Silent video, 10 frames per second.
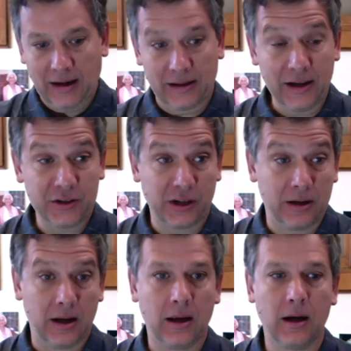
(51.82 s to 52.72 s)
In
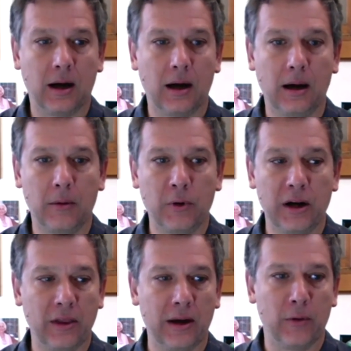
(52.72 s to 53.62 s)
addition,
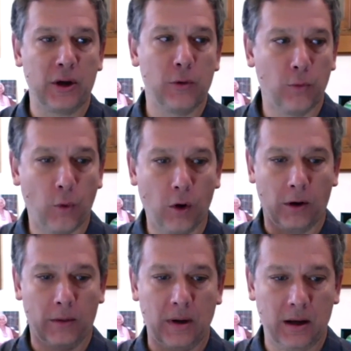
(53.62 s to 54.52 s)
uh, we know that when
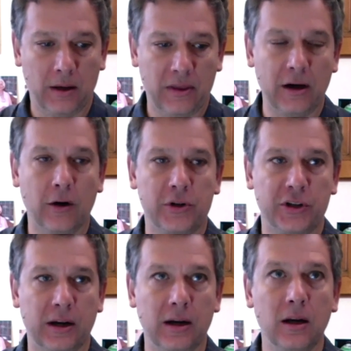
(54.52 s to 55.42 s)
you warm the
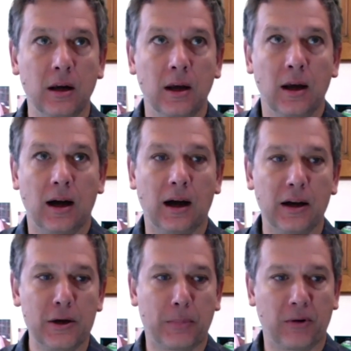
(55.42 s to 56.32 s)
ocean,
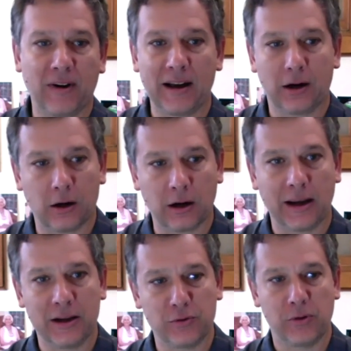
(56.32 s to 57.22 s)
uh, you provide
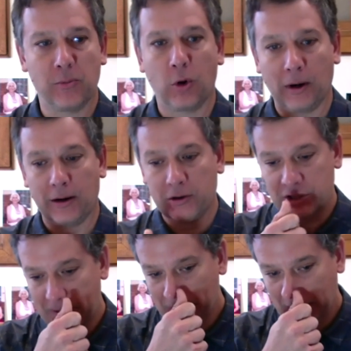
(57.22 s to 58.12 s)
hurricanes with more
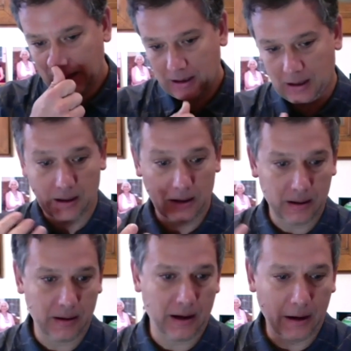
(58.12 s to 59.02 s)
energy.
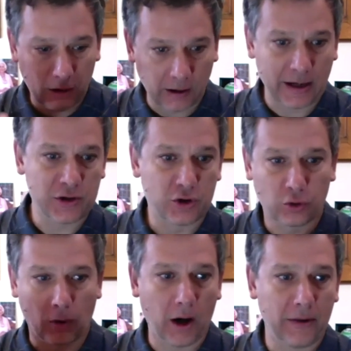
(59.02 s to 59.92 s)
Uh,
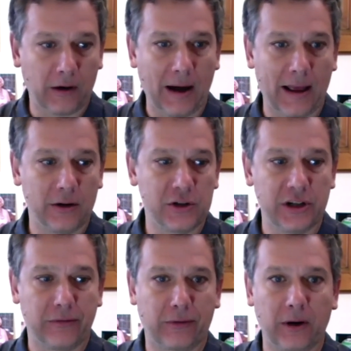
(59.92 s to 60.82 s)
hurricanes draw their
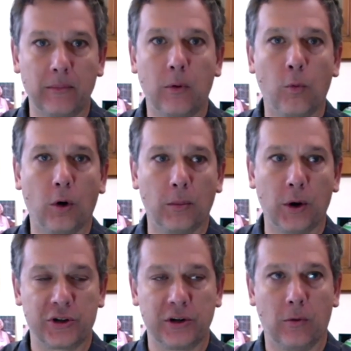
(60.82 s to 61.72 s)
energy from
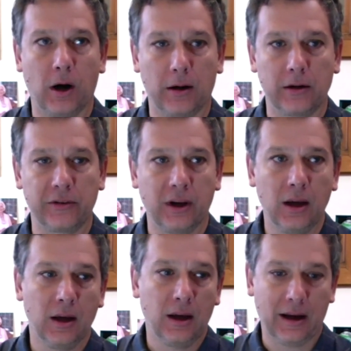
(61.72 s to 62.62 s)
warm ocean
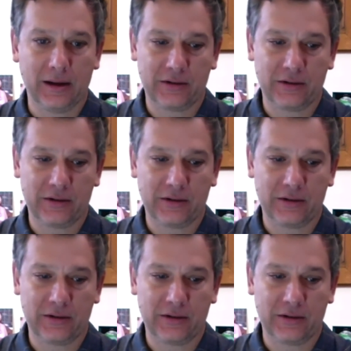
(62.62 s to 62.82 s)
waters.